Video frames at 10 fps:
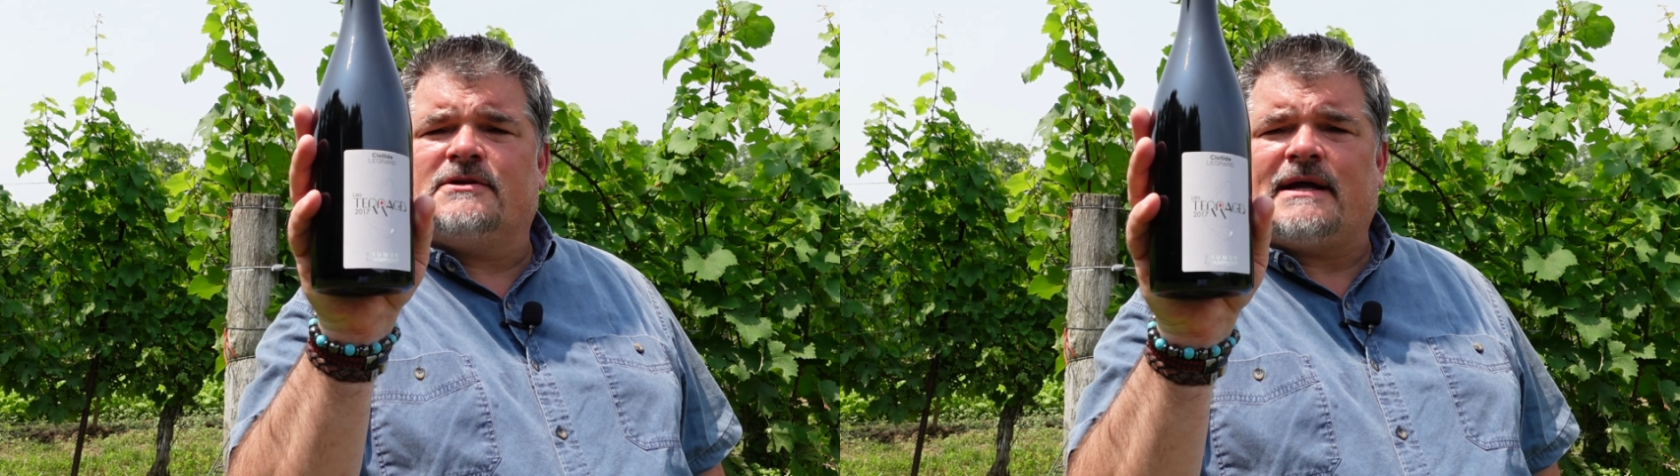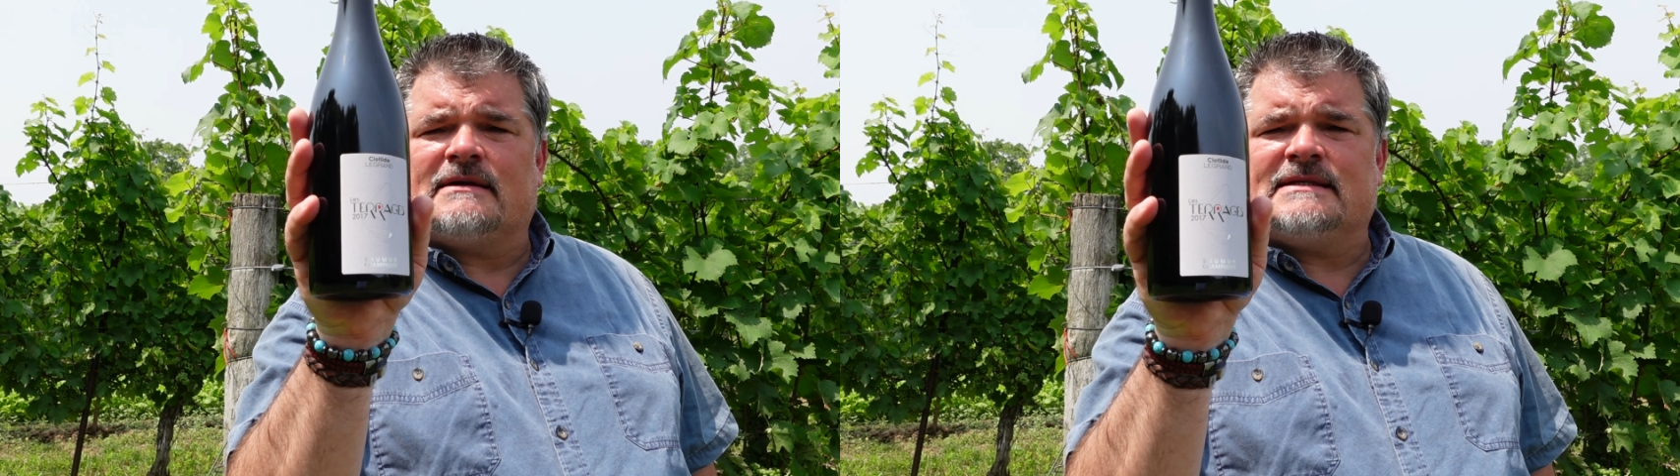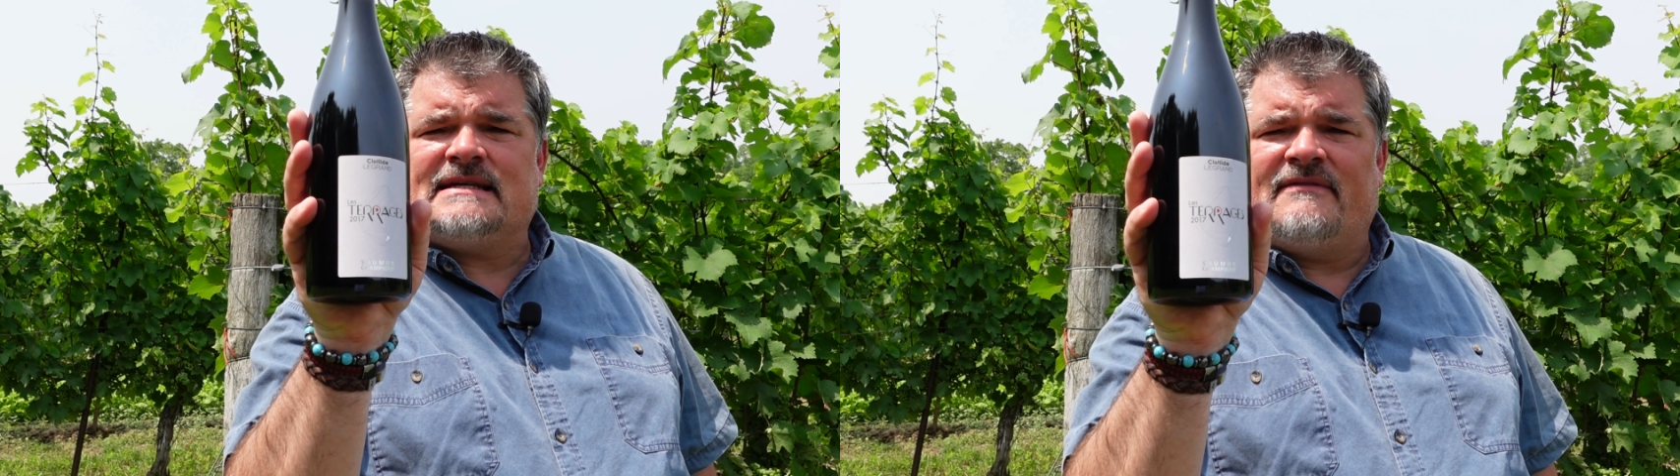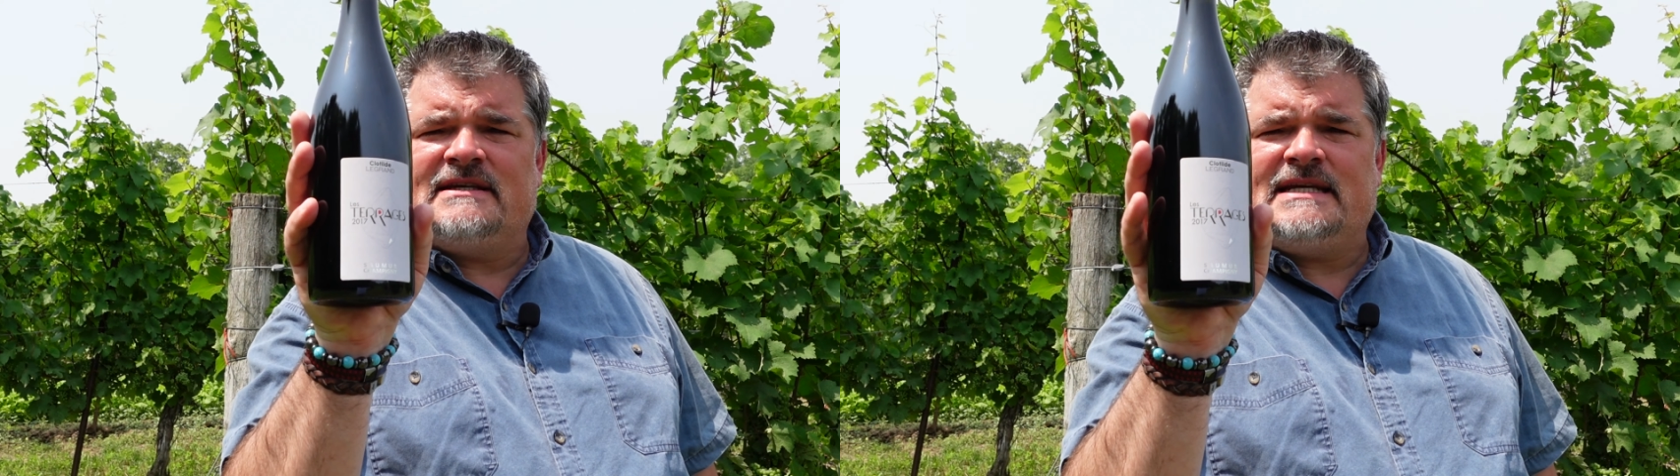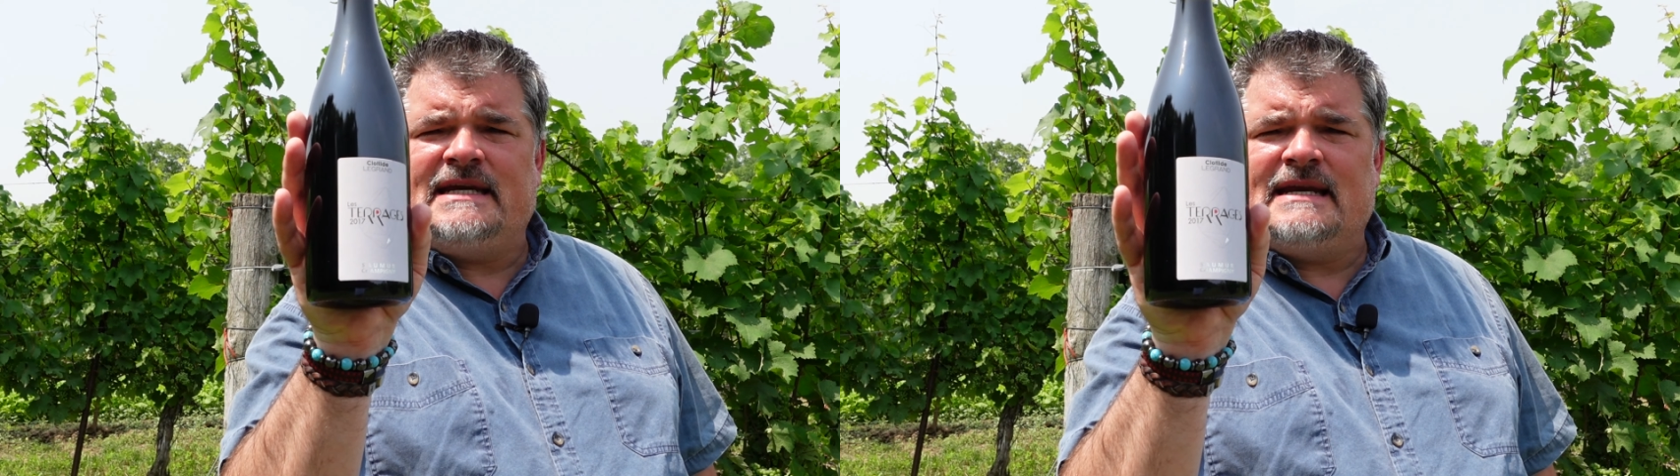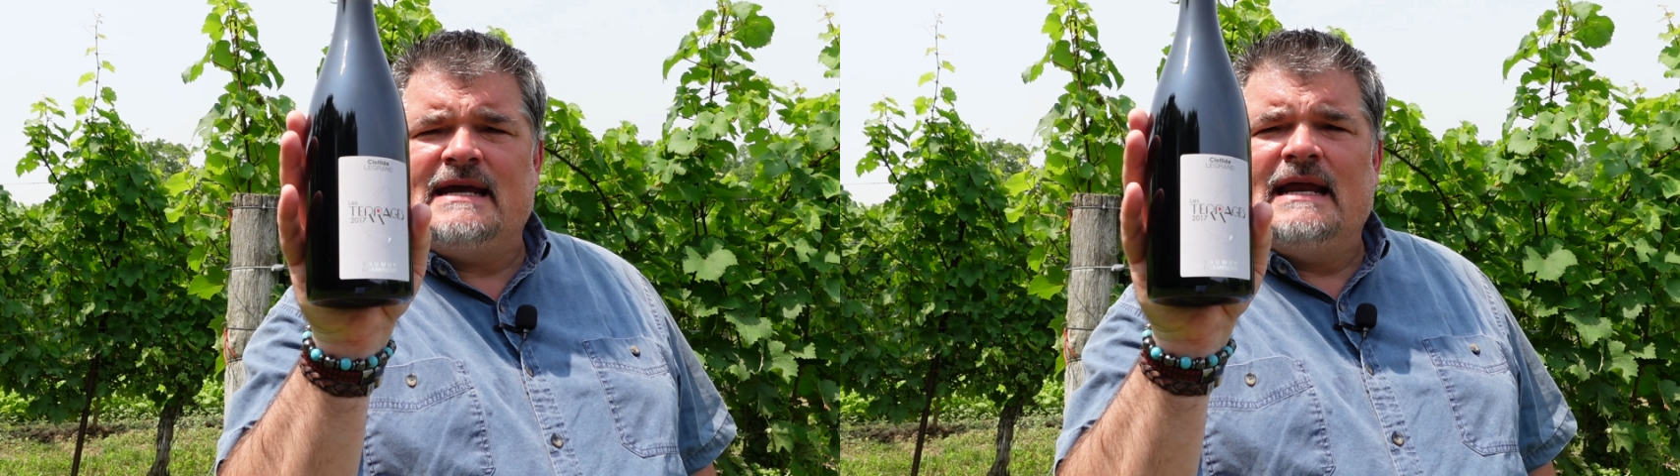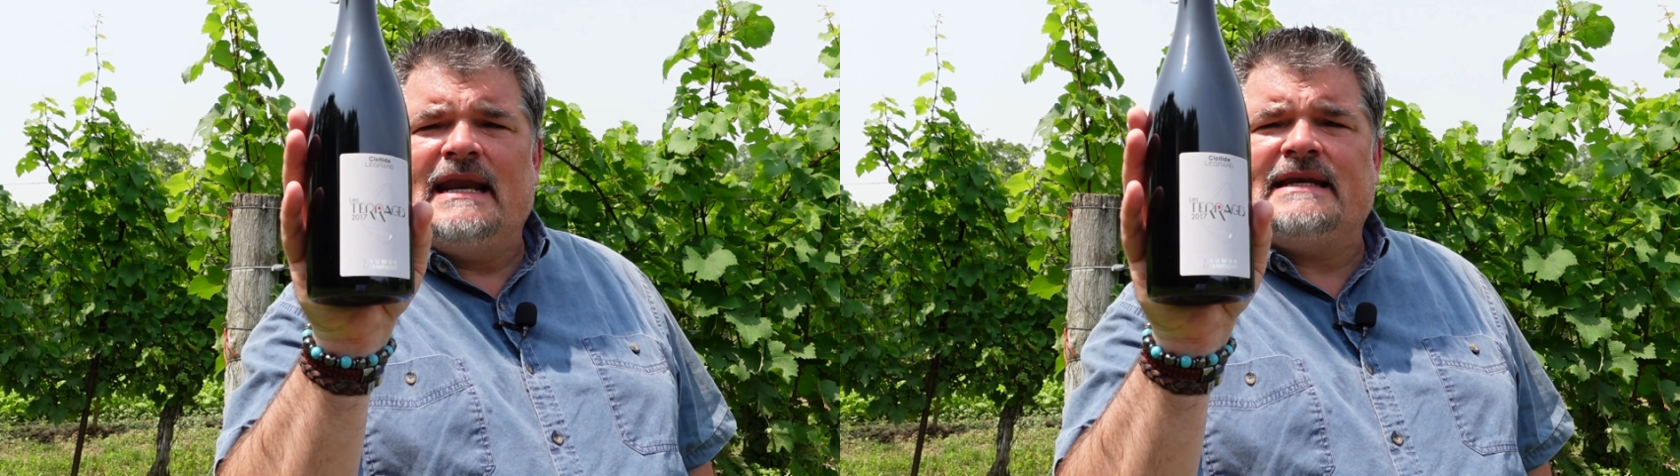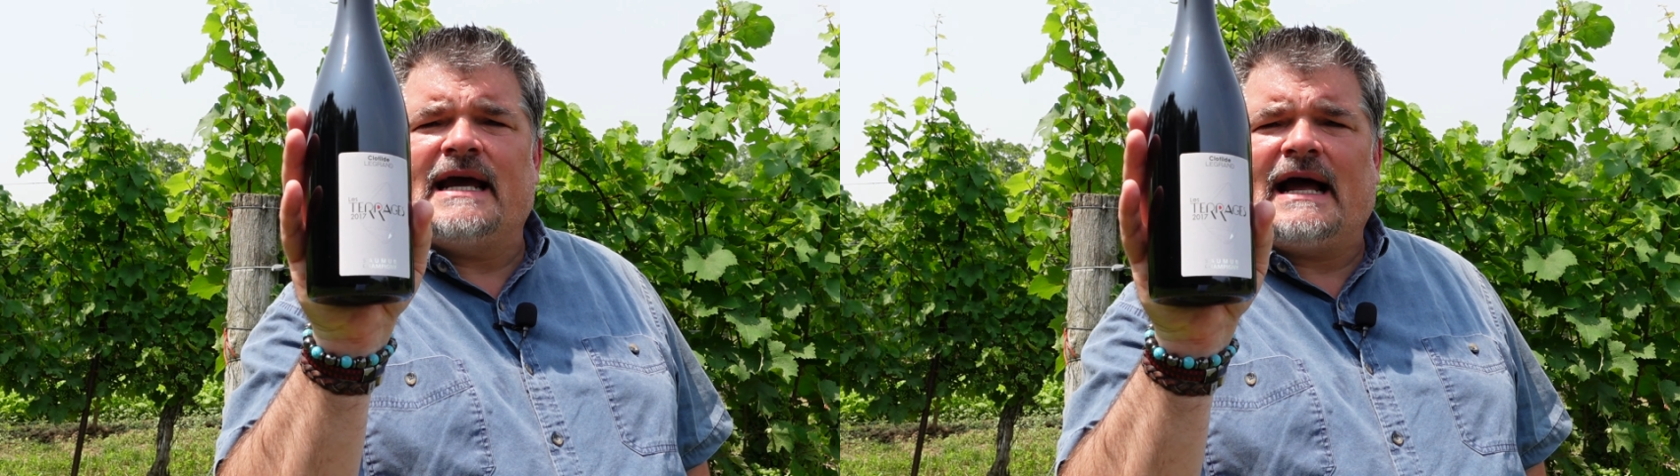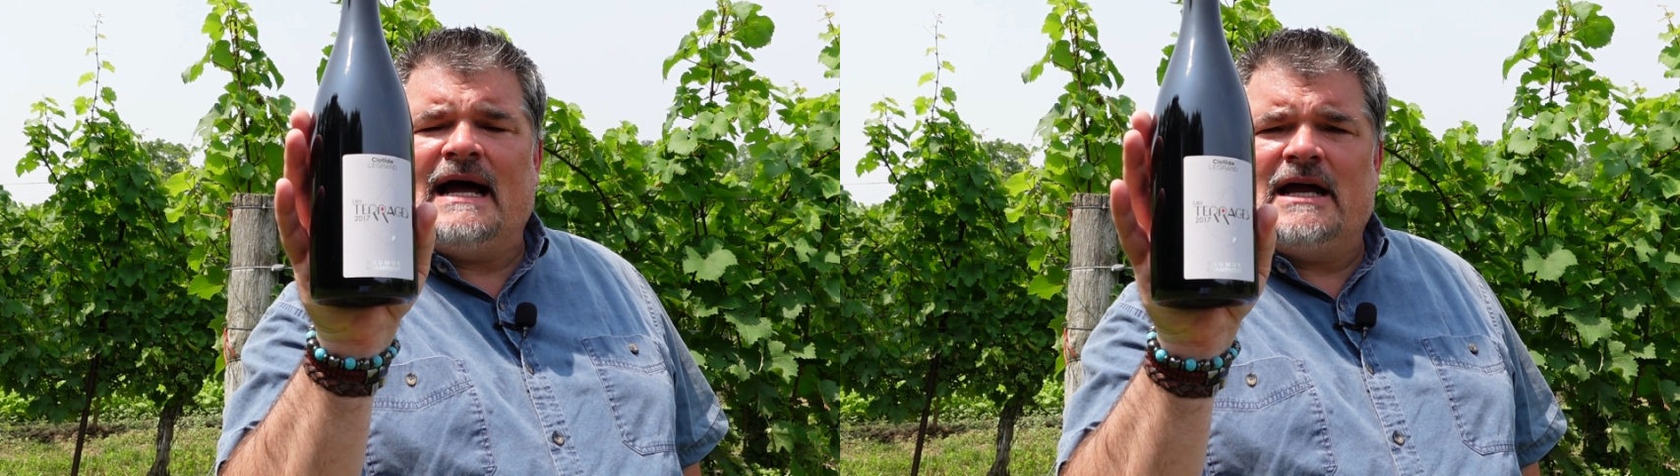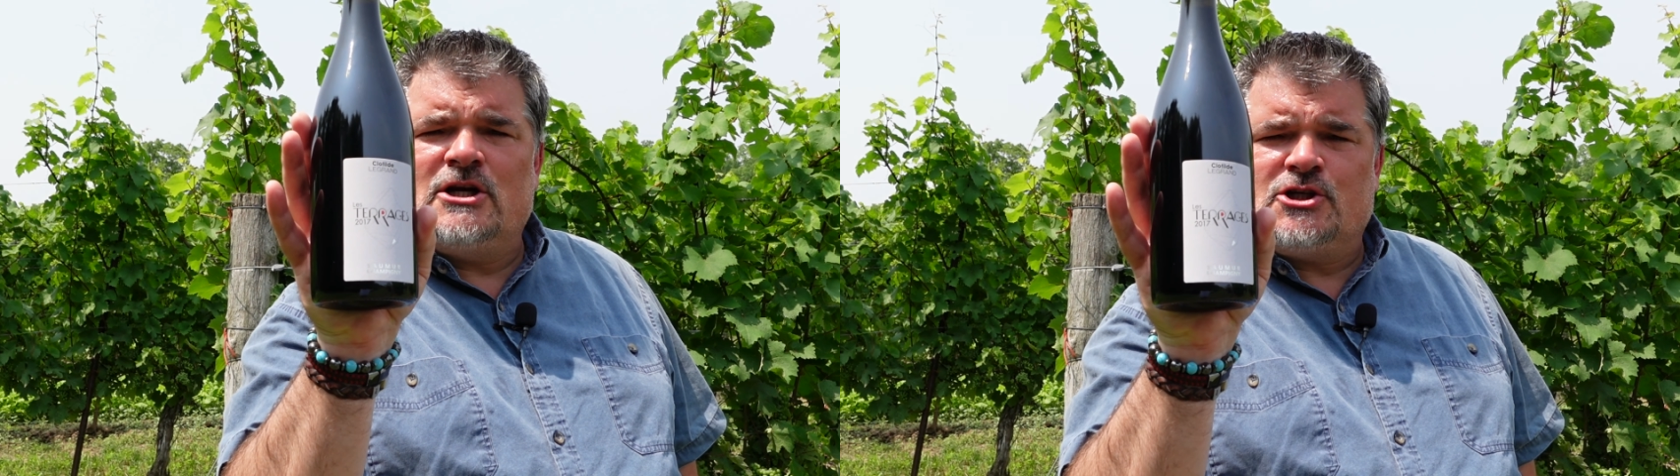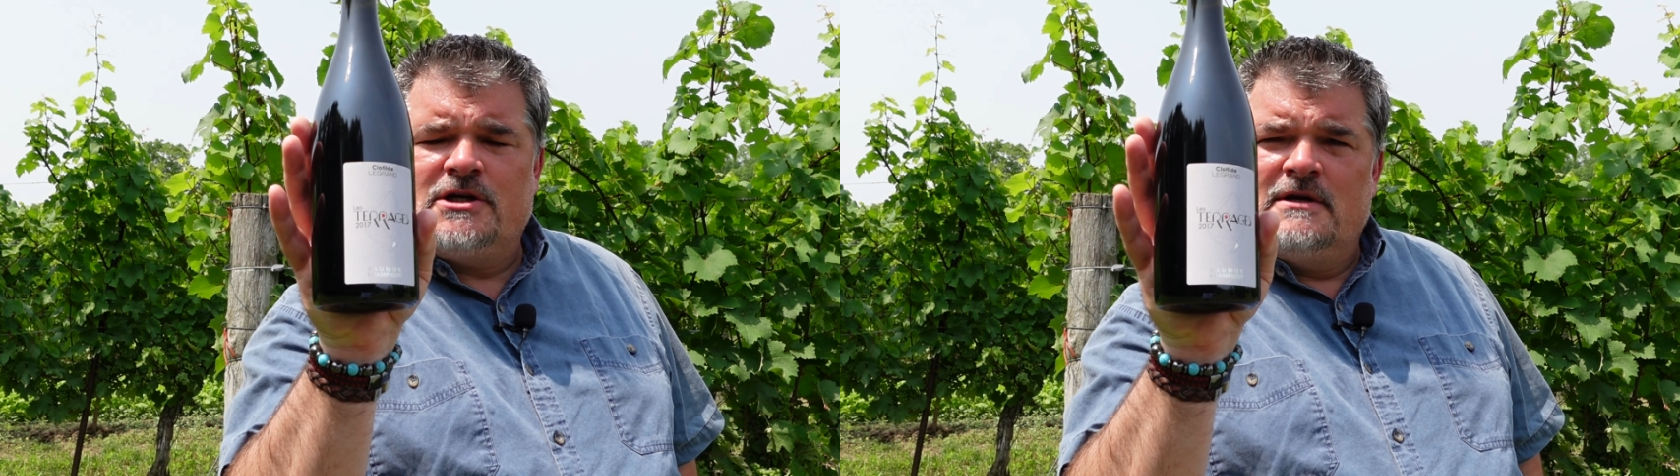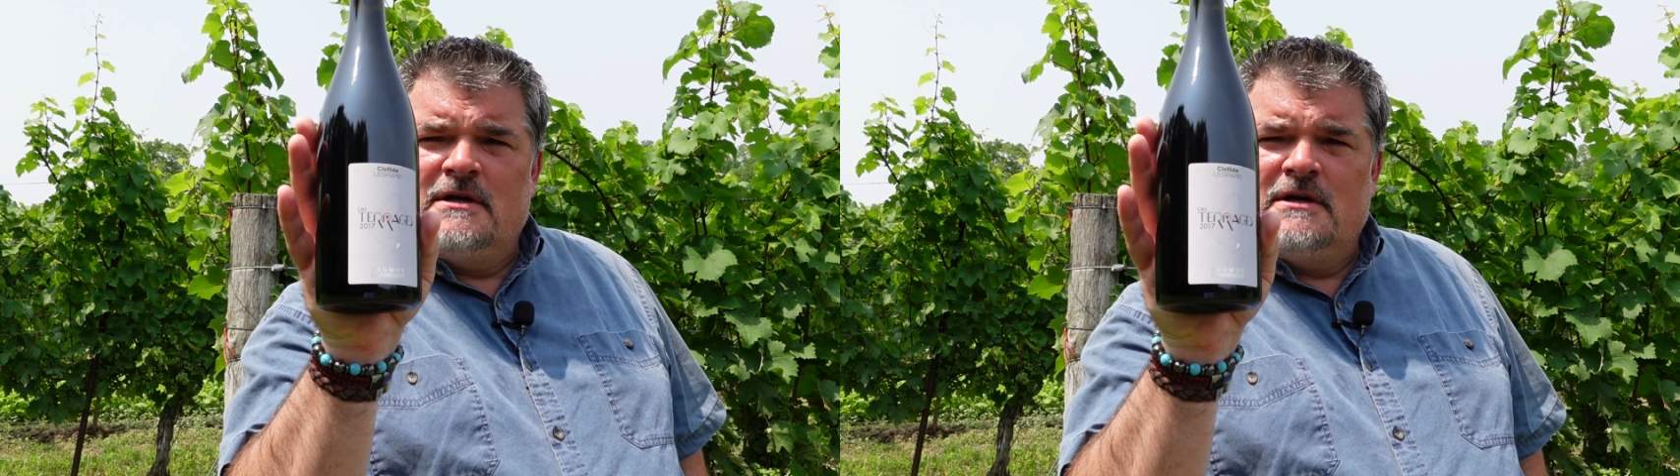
2017 Les Terrages.